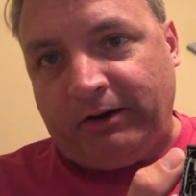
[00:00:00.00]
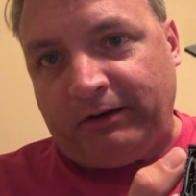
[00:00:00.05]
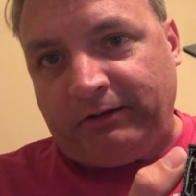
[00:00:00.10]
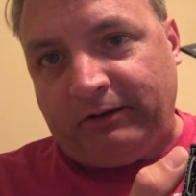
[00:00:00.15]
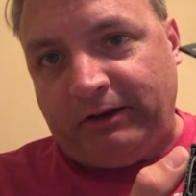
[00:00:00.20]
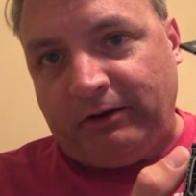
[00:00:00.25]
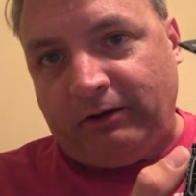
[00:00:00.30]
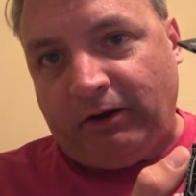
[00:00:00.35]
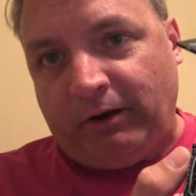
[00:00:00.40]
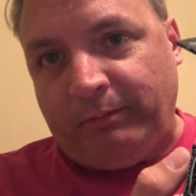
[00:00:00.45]

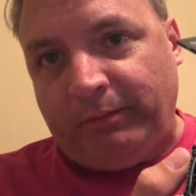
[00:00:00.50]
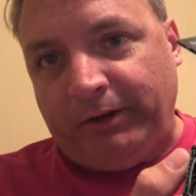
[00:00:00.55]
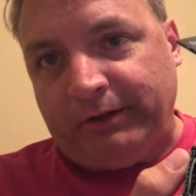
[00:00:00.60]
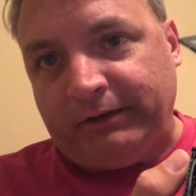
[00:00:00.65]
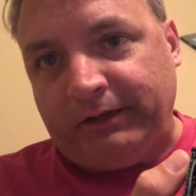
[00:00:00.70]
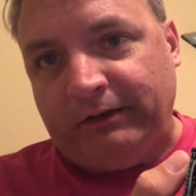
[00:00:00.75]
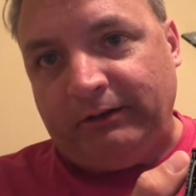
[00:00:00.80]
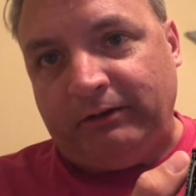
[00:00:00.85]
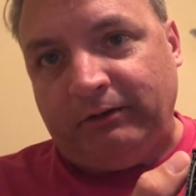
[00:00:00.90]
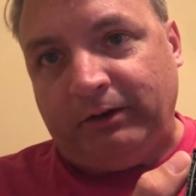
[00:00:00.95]
SD card
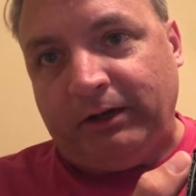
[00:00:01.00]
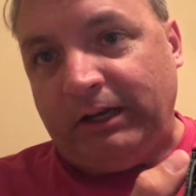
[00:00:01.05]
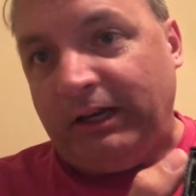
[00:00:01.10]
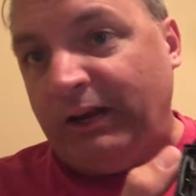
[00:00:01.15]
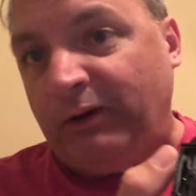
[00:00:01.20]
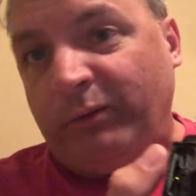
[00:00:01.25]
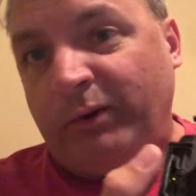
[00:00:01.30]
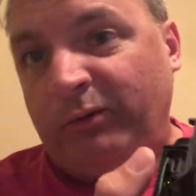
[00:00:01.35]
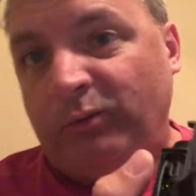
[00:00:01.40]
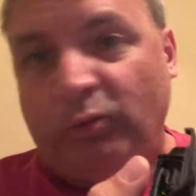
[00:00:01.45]
plugged into it and
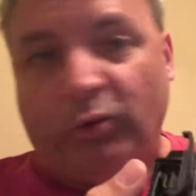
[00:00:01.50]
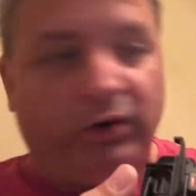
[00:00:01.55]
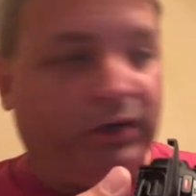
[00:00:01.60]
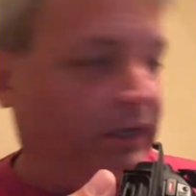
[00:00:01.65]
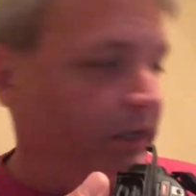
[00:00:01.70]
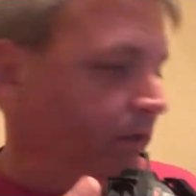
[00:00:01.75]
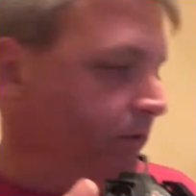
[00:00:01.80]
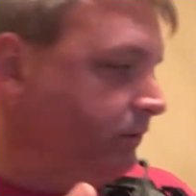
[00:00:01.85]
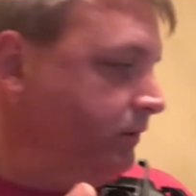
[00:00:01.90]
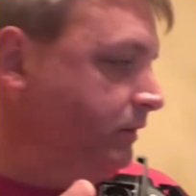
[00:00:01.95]
it wasn't
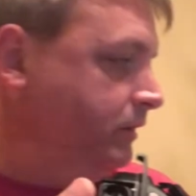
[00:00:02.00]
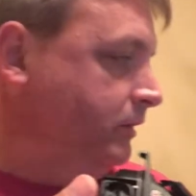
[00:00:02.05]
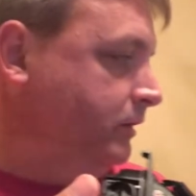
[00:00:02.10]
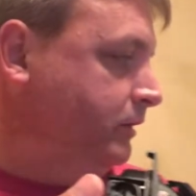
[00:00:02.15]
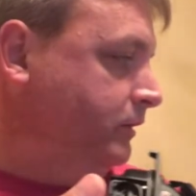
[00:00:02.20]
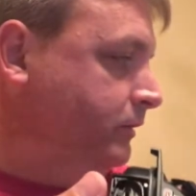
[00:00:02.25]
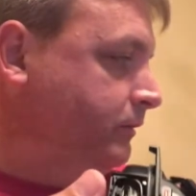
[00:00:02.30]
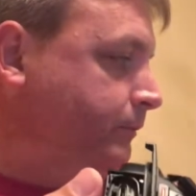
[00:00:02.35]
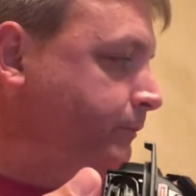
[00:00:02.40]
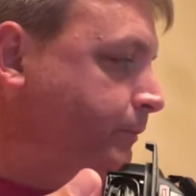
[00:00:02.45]
working.
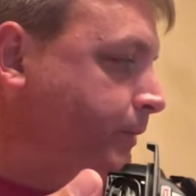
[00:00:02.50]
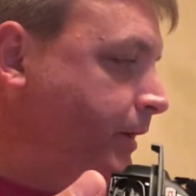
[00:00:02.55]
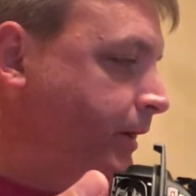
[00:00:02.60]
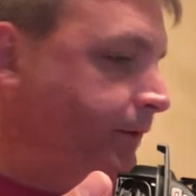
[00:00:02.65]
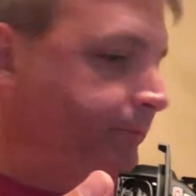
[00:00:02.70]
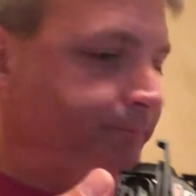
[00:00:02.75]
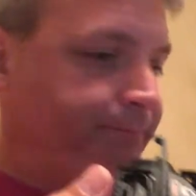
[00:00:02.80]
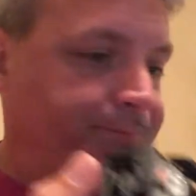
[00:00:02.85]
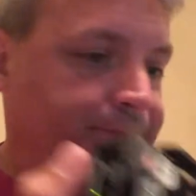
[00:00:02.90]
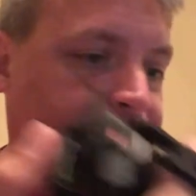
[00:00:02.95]

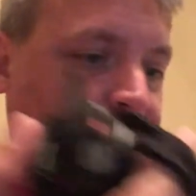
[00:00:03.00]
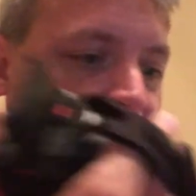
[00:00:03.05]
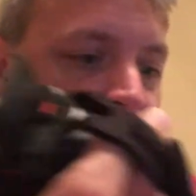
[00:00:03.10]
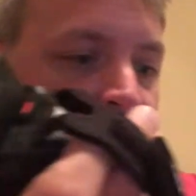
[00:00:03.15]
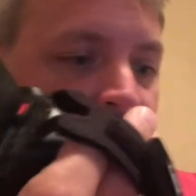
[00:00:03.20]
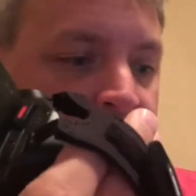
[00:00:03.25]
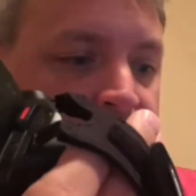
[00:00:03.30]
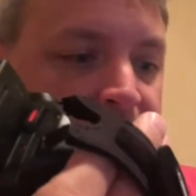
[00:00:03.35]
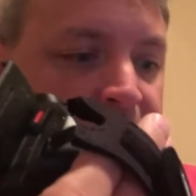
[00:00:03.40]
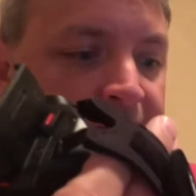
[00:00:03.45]
But
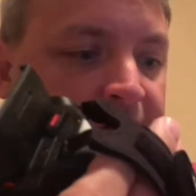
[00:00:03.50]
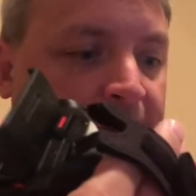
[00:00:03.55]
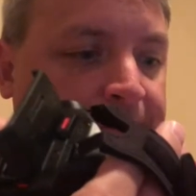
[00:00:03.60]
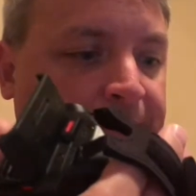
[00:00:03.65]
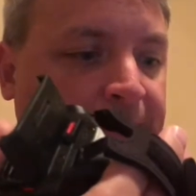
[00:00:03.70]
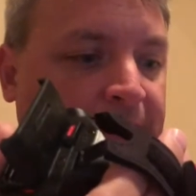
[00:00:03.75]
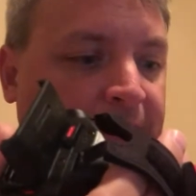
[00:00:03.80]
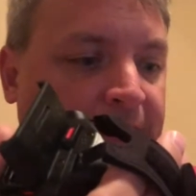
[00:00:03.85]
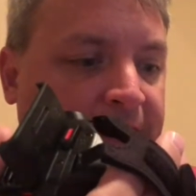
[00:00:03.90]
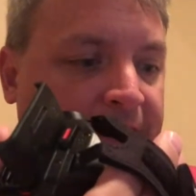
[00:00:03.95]
I just
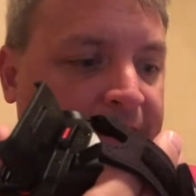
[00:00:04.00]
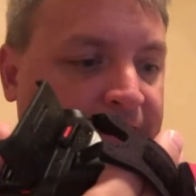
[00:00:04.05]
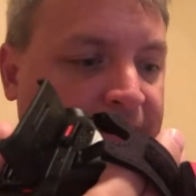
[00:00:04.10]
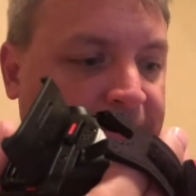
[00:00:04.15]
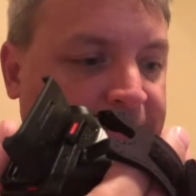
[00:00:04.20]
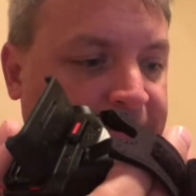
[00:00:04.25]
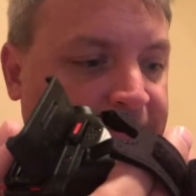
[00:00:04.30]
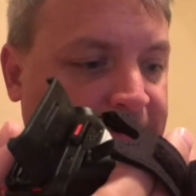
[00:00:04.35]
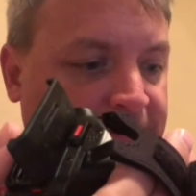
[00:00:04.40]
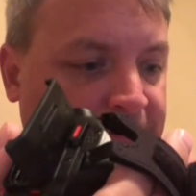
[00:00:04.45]
happened to
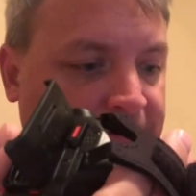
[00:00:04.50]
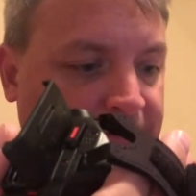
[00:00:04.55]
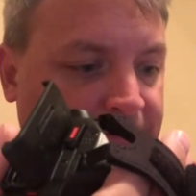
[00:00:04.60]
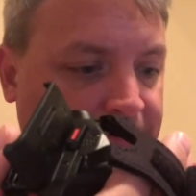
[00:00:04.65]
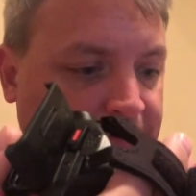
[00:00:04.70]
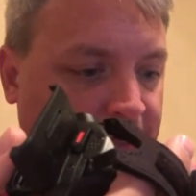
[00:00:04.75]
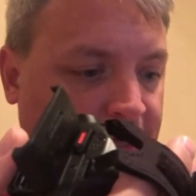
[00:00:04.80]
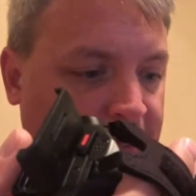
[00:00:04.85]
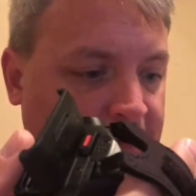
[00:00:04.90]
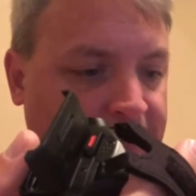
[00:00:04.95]
have
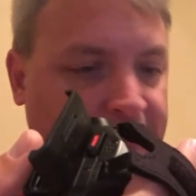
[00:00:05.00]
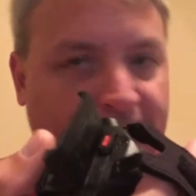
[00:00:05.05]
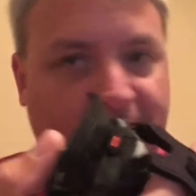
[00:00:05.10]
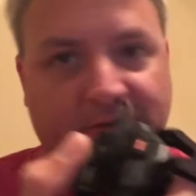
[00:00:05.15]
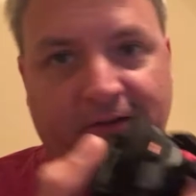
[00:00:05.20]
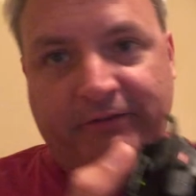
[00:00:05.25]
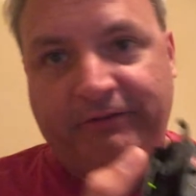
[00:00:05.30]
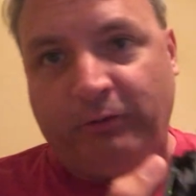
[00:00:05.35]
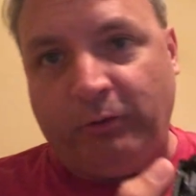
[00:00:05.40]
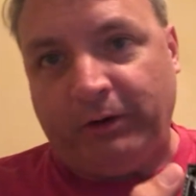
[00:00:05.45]
a
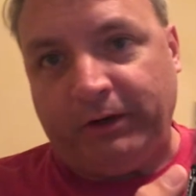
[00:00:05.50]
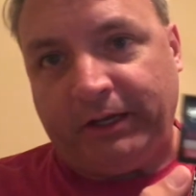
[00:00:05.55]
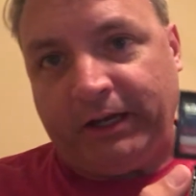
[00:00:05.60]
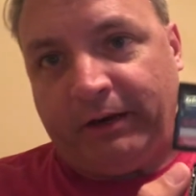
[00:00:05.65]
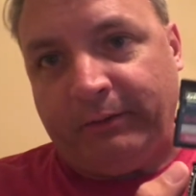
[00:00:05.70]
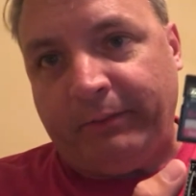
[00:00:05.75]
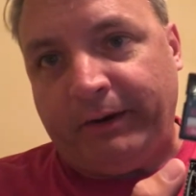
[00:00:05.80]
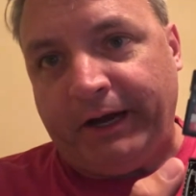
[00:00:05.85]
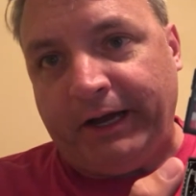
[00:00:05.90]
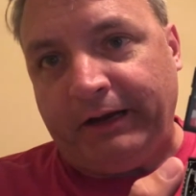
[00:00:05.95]
64
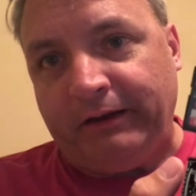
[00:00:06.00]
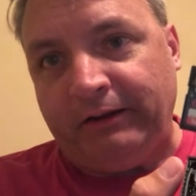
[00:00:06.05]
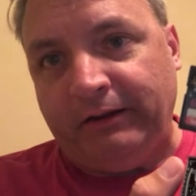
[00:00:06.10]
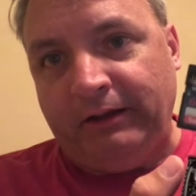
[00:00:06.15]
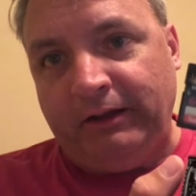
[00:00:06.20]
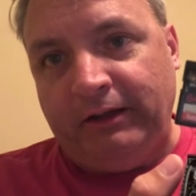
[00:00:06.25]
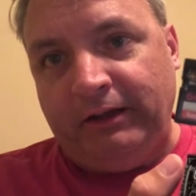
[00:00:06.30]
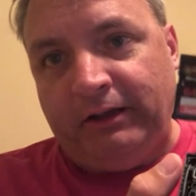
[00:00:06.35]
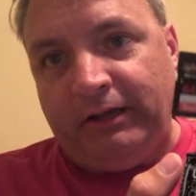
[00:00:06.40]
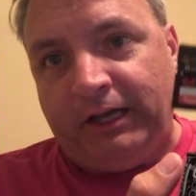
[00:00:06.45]
gigabyte
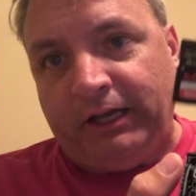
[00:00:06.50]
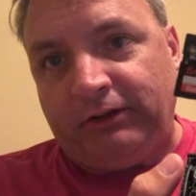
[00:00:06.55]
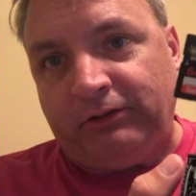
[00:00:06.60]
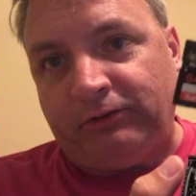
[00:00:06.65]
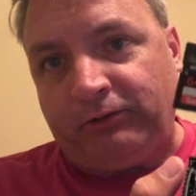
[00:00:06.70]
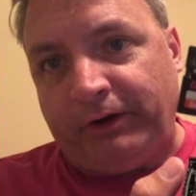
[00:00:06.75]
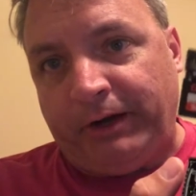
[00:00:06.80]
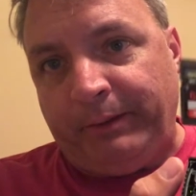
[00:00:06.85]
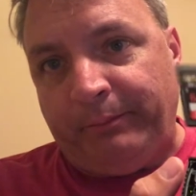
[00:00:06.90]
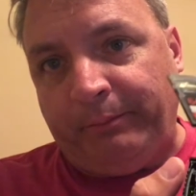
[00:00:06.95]

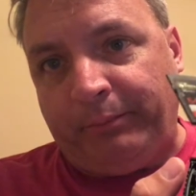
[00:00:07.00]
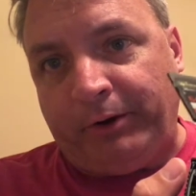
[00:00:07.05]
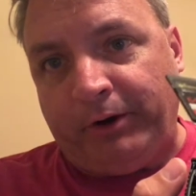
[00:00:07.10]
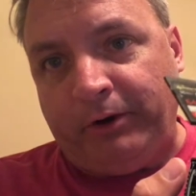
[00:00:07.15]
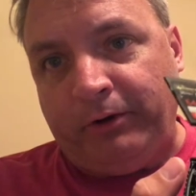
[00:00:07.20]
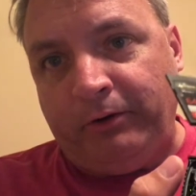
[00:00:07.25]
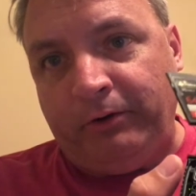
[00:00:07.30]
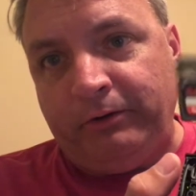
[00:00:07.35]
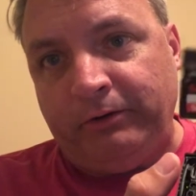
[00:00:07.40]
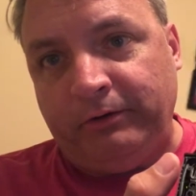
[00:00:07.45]
Extreme
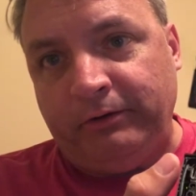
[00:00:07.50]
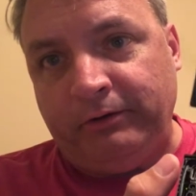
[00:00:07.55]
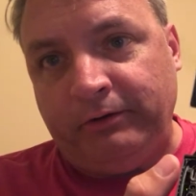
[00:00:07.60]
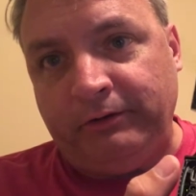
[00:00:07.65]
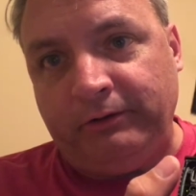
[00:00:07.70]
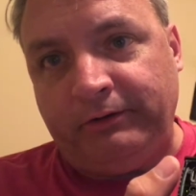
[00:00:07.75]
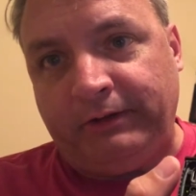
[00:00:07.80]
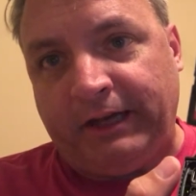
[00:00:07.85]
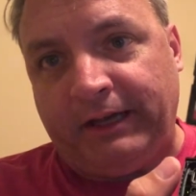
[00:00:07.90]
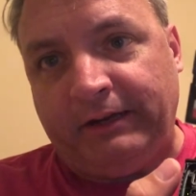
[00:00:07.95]
Pro
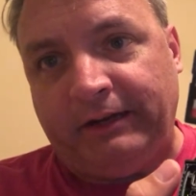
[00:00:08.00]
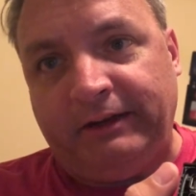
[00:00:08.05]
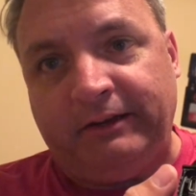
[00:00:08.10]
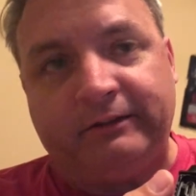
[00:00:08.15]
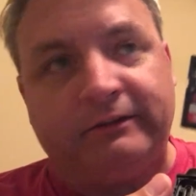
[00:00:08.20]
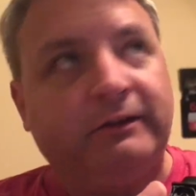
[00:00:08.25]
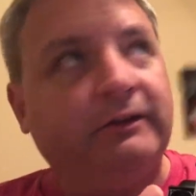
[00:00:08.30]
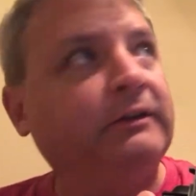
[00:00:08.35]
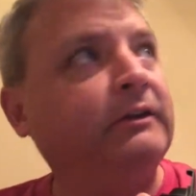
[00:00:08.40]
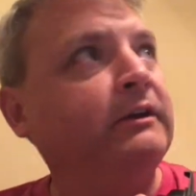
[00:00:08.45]
SanDisk